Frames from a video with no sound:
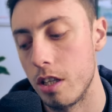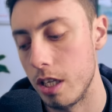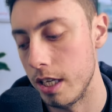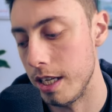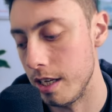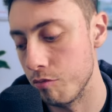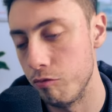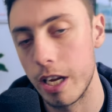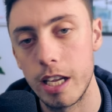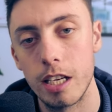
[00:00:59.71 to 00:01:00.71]
the
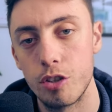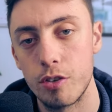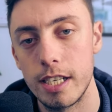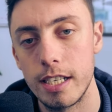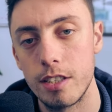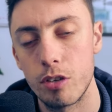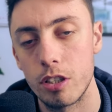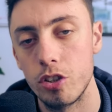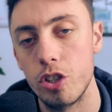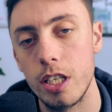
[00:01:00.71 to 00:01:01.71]
regular trading
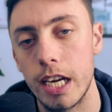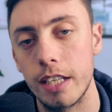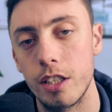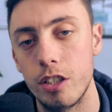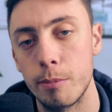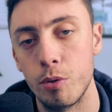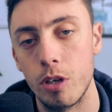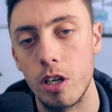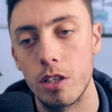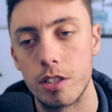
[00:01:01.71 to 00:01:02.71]
strategy and the double
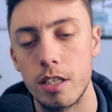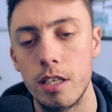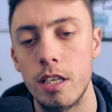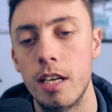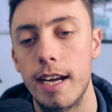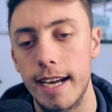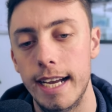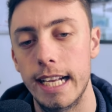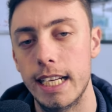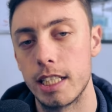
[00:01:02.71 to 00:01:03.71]
lot
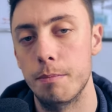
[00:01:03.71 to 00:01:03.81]
and